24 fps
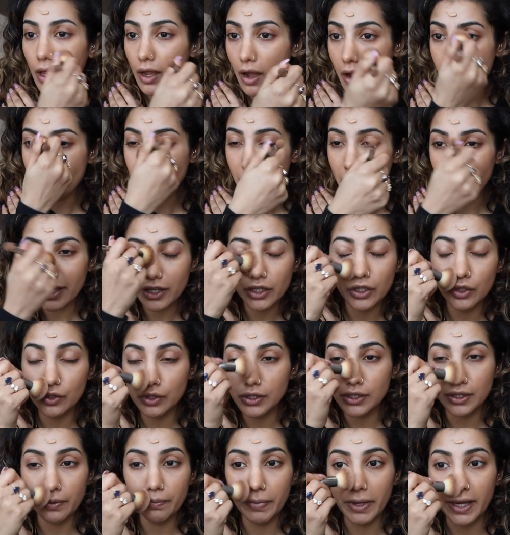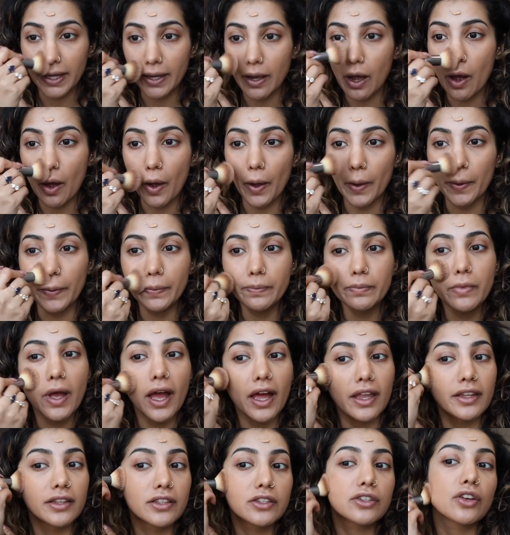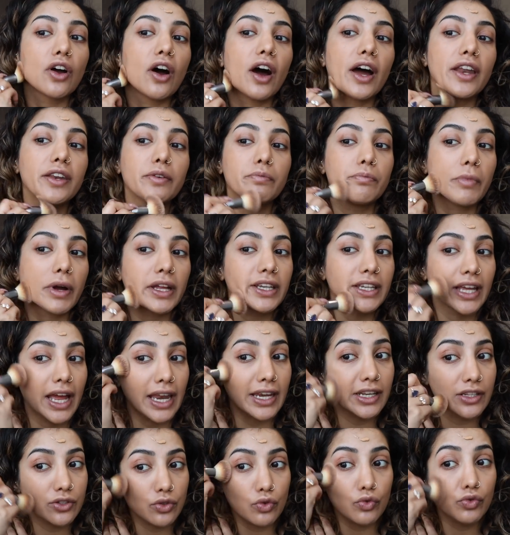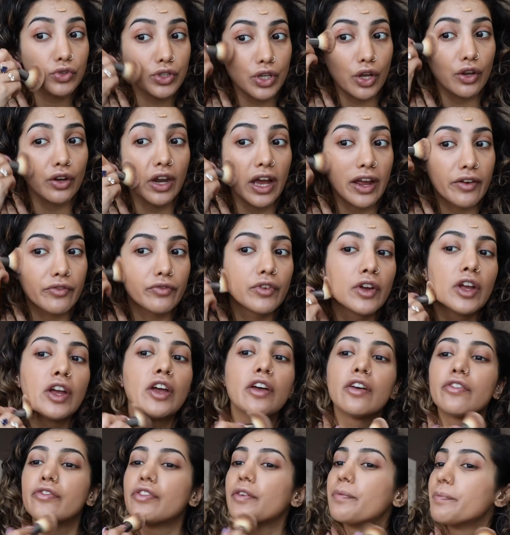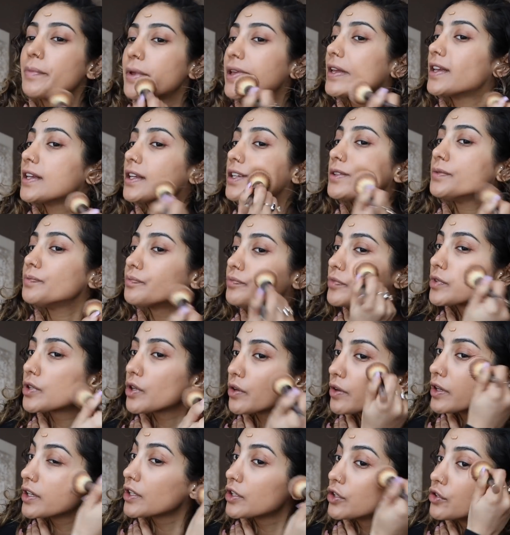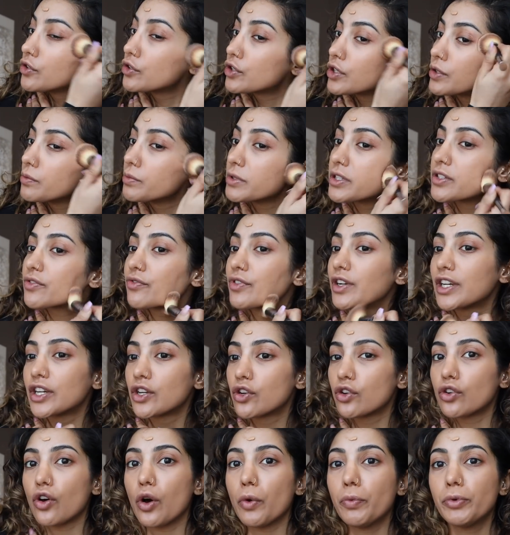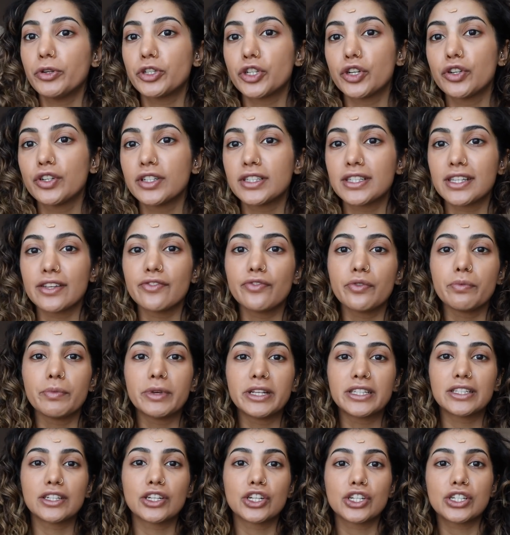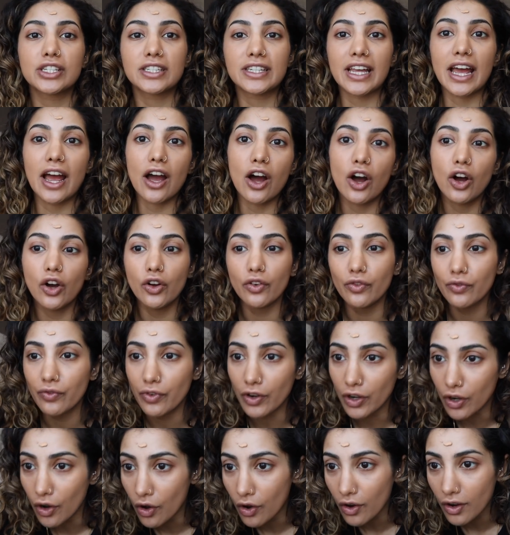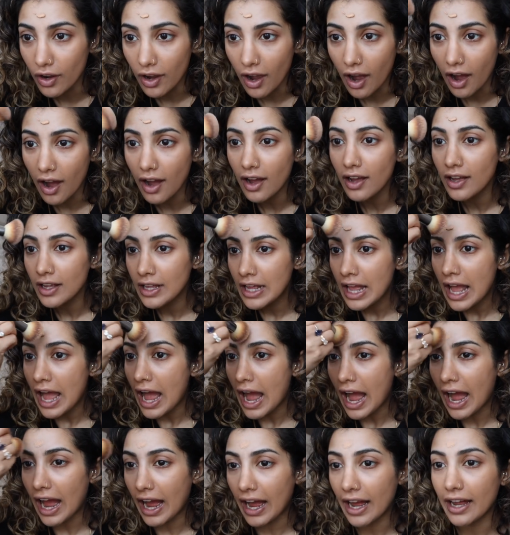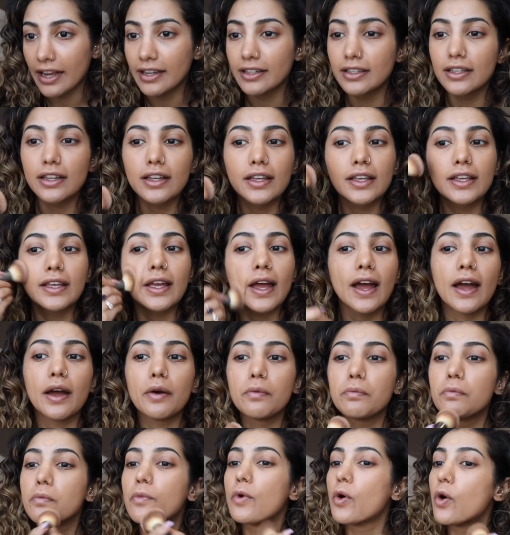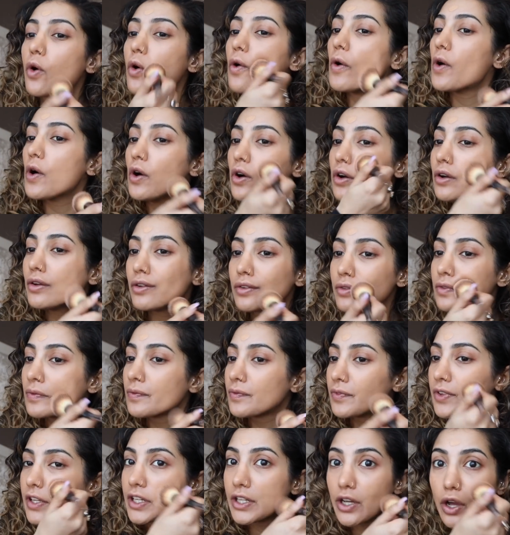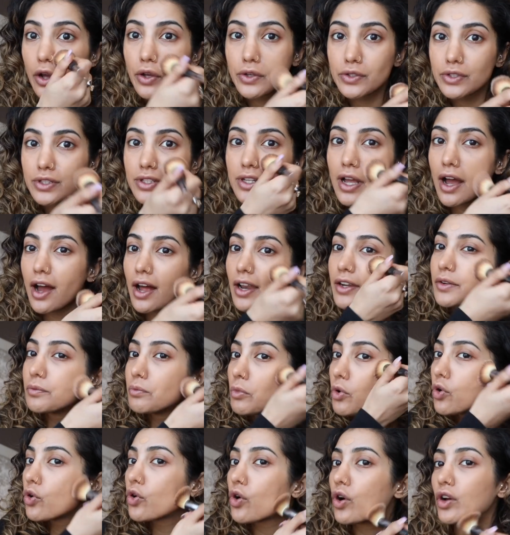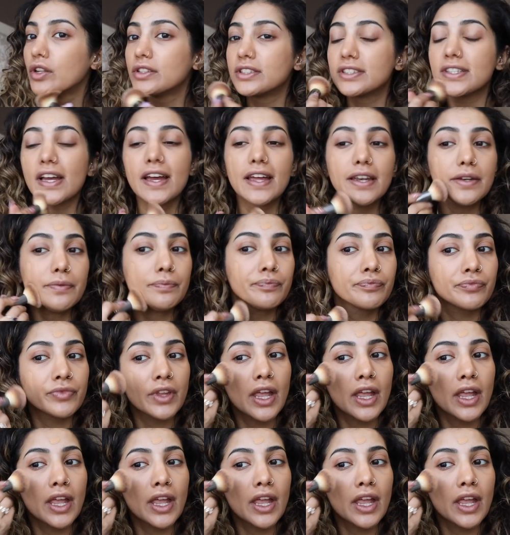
I'm like used to being at home, and so I don't mind it. And it's also like, for me, doing YouTube, it's a really good opportunity for me to just stay at home for longer and get more videos done, more content.